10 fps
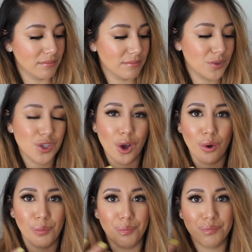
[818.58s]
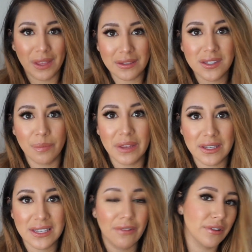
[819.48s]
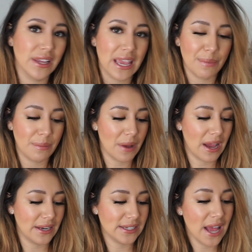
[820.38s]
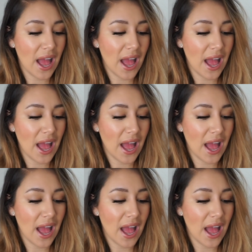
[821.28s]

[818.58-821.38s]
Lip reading: So that's something to definitely keep in mind.